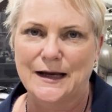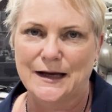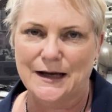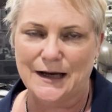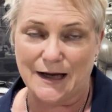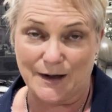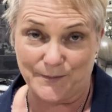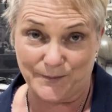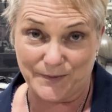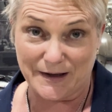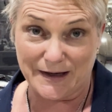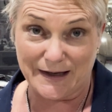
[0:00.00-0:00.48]

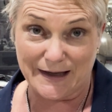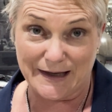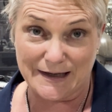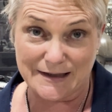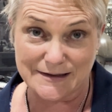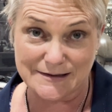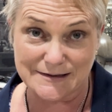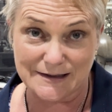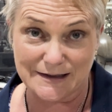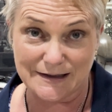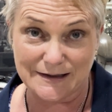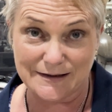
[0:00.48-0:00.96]
up our
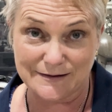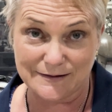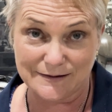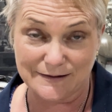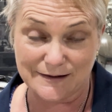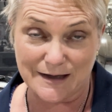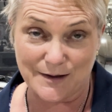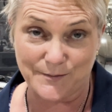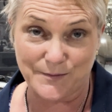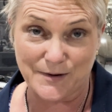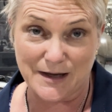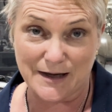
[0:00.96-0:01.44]
ante,
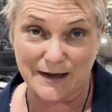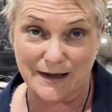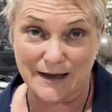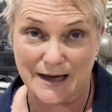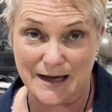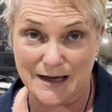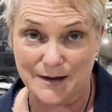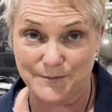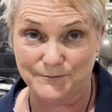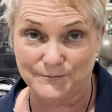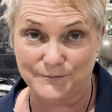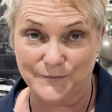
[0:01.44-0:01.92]
up our
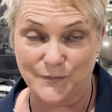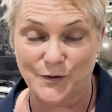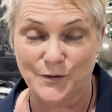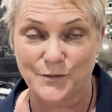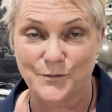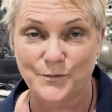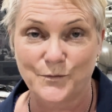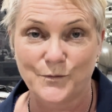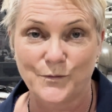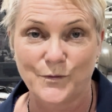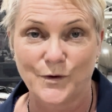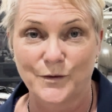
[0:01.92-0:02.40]
game
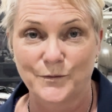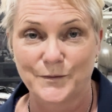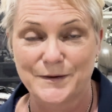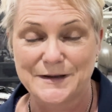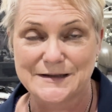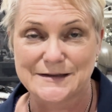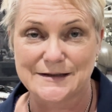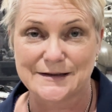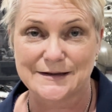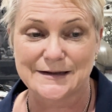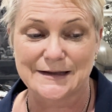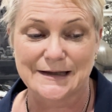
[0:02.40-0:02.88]
on what we
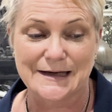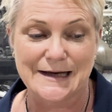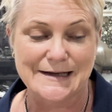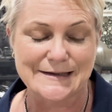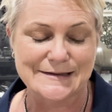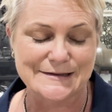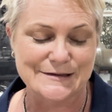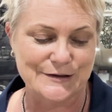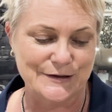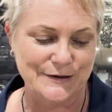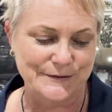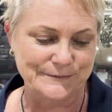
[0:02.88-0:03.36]
did the
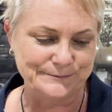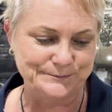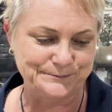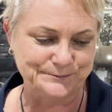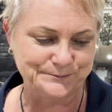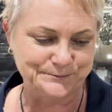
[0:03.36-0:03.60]
last time.